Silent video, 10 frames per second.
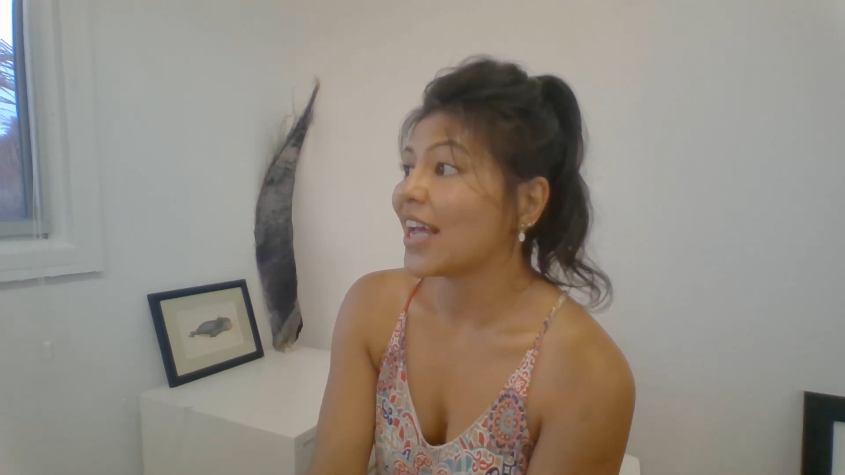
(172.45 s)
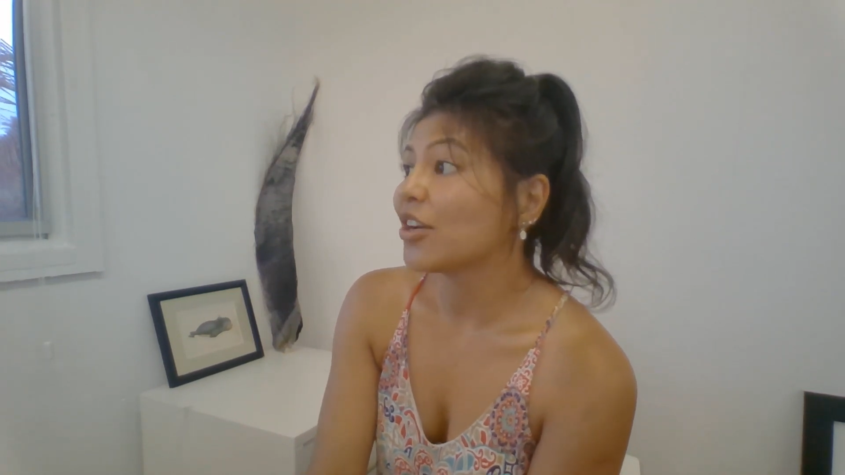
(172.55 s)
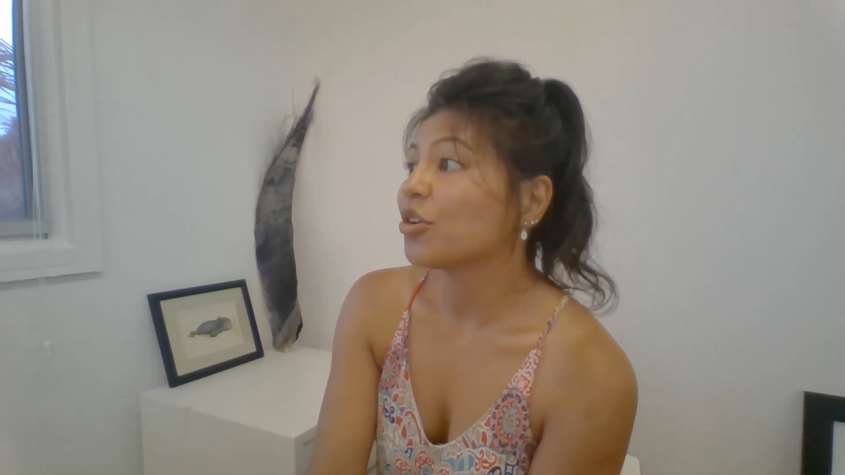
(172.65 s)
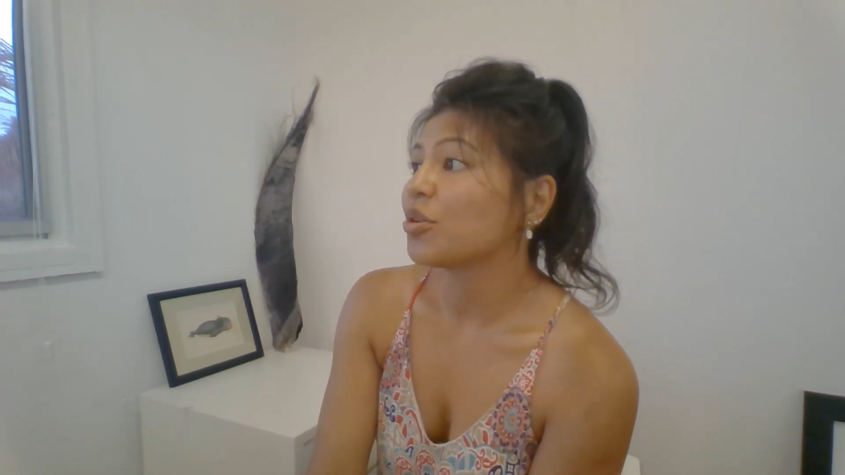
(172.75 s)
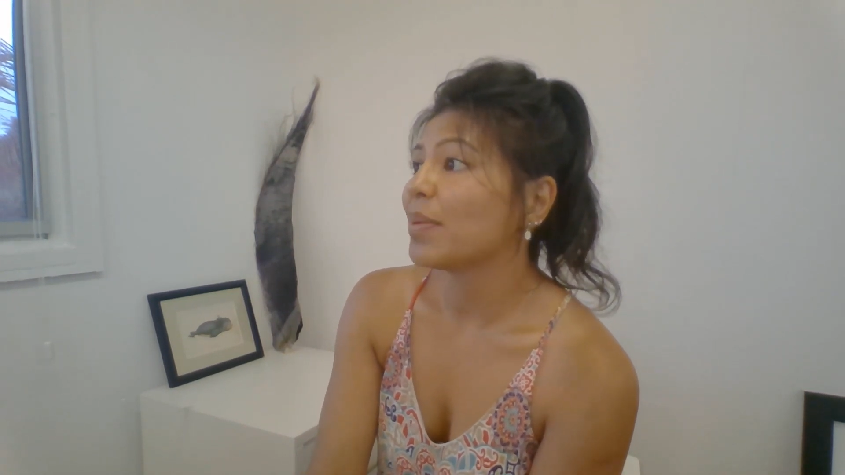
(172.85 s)

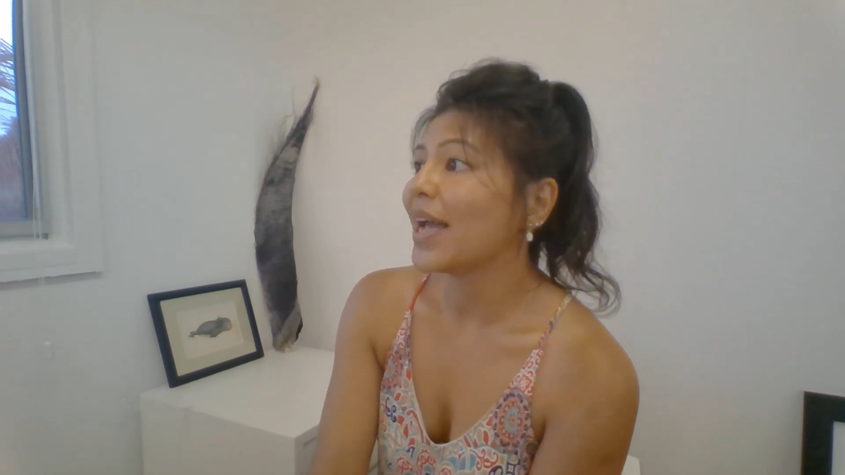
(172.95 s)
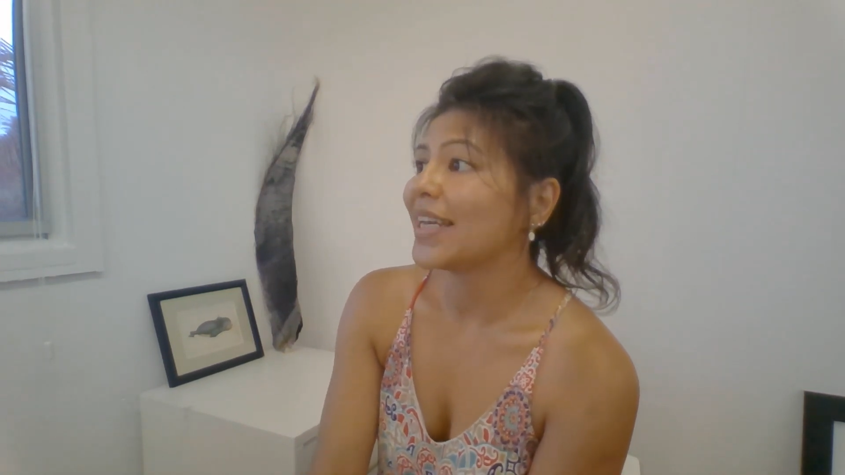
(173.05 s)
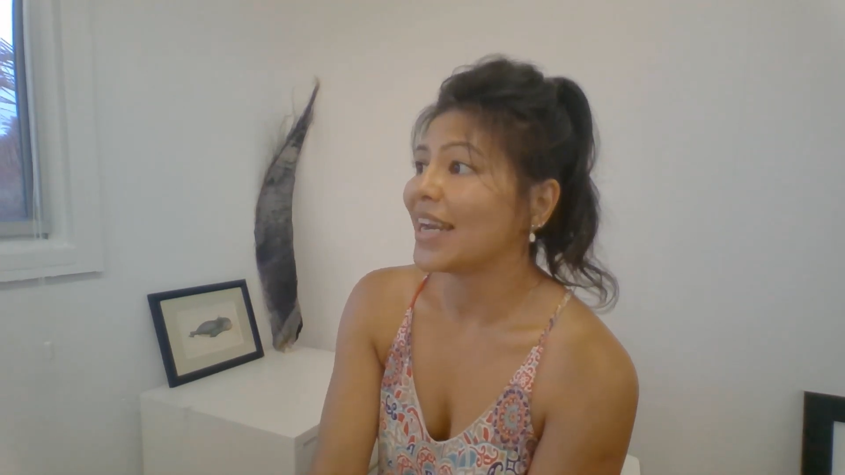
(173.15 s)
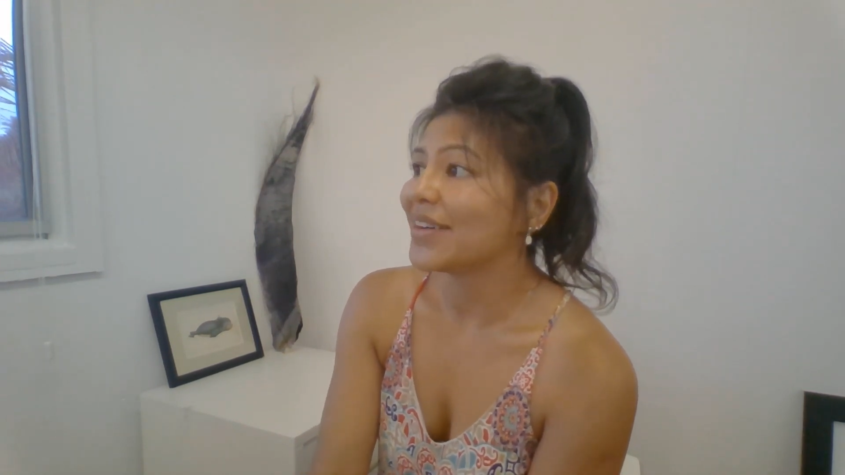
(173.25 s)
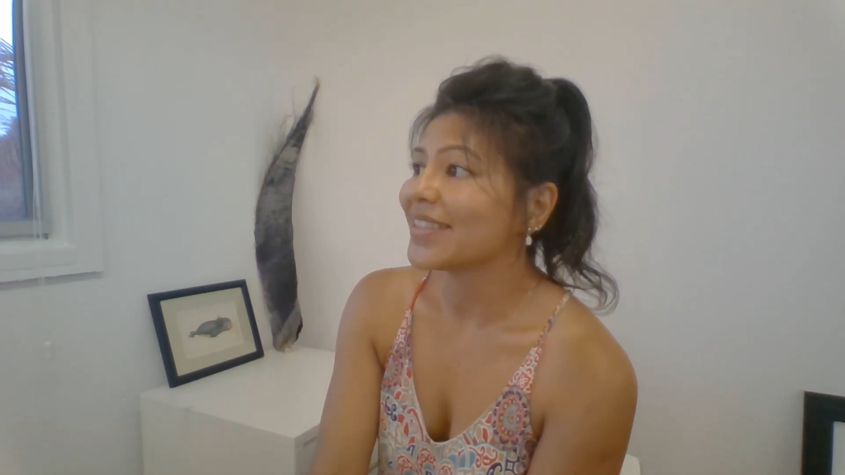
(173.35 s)

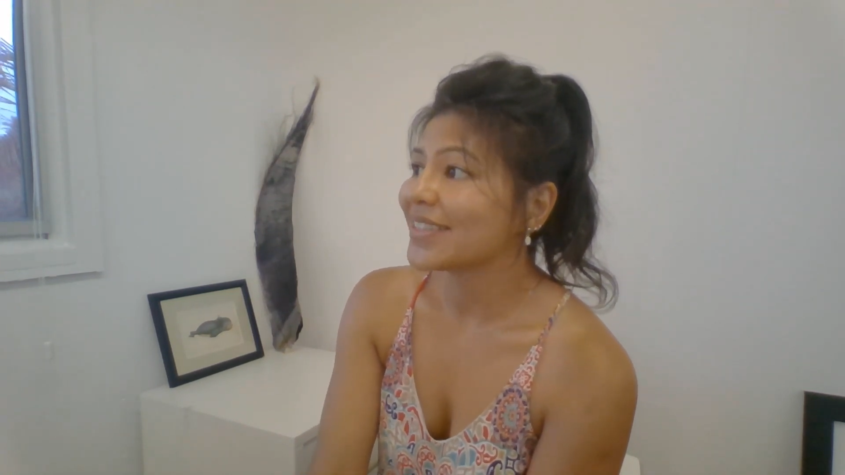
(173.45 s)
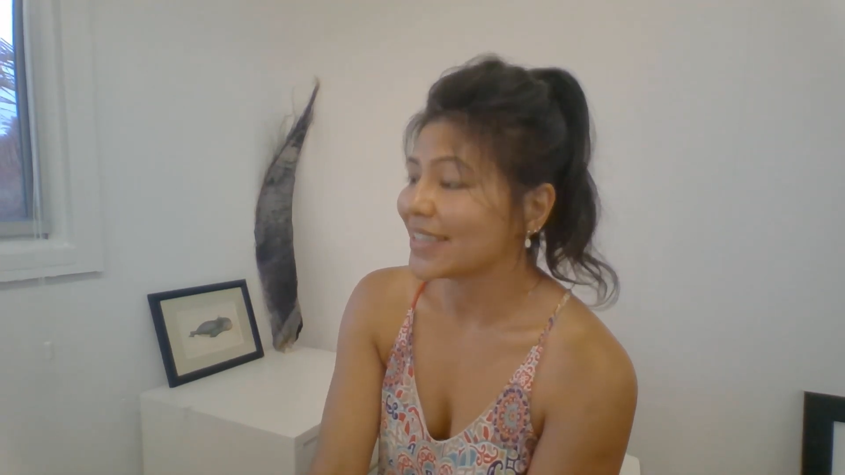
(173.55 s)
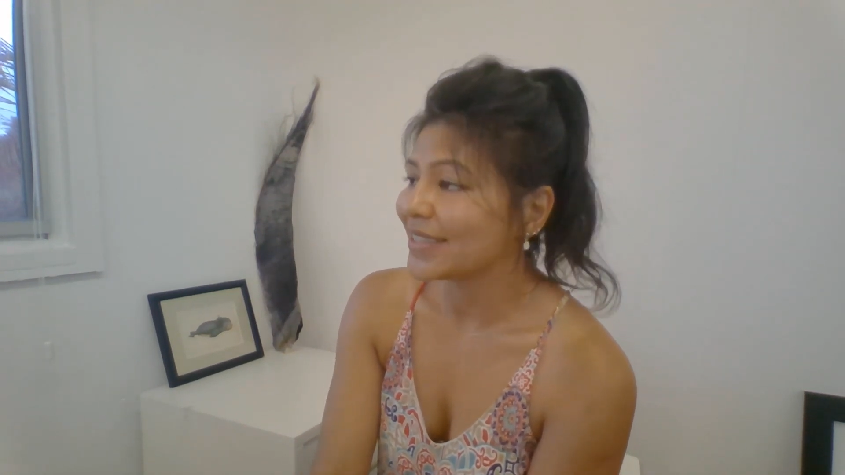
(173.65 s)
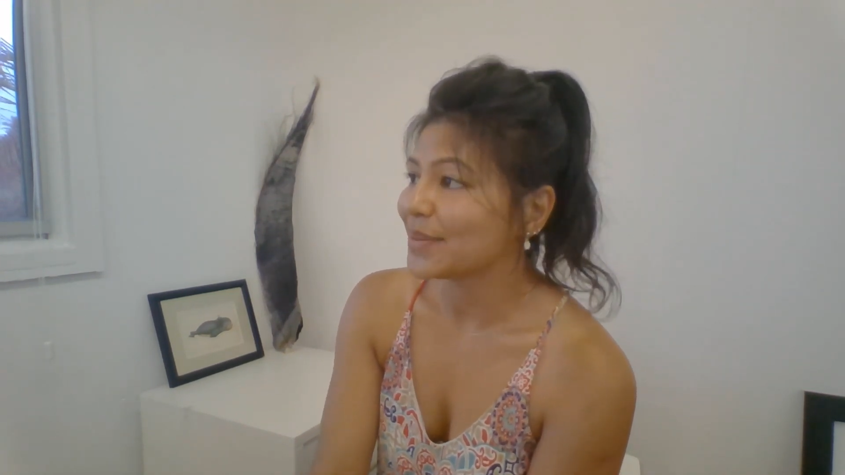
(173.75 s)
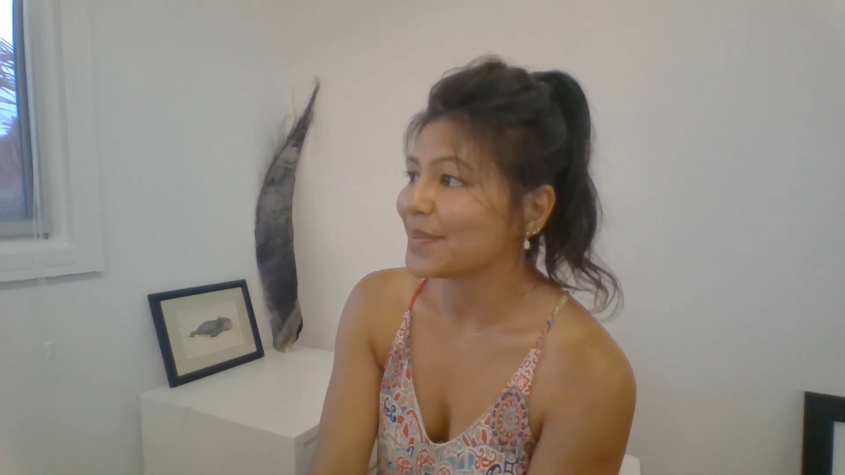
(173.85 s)
unoccupied aerial
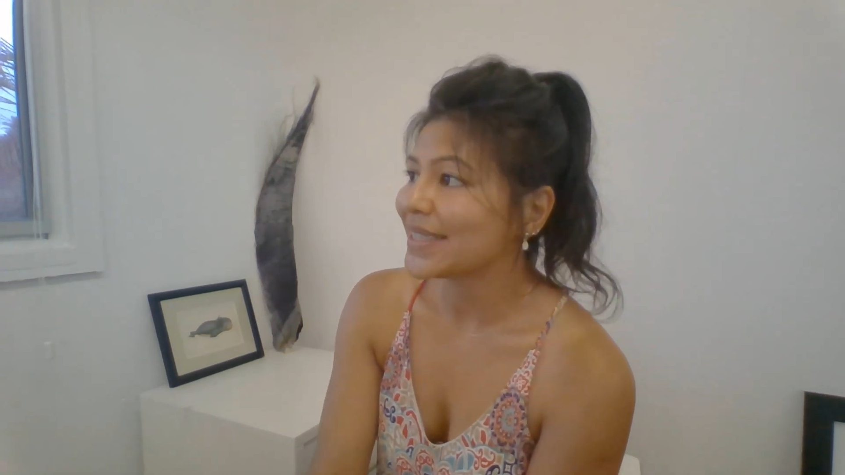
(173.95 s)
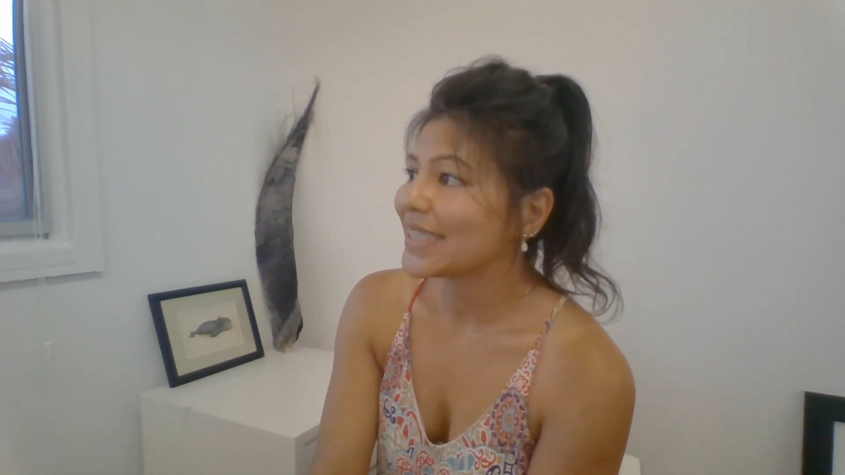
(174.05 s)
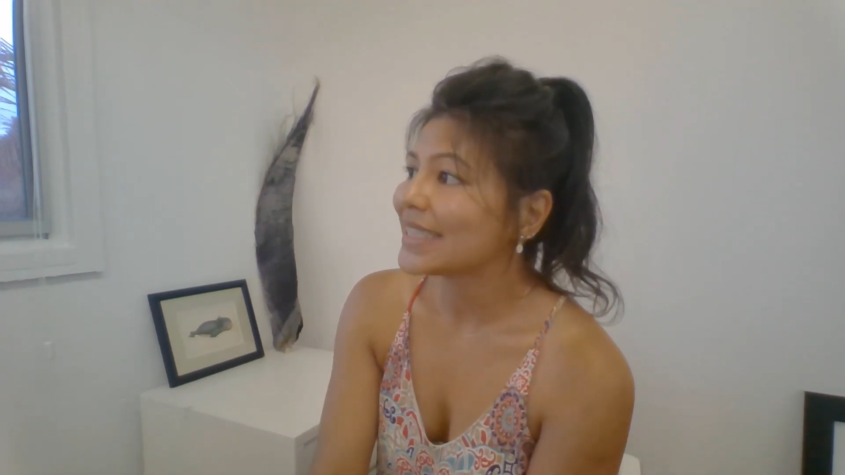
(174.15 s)
systems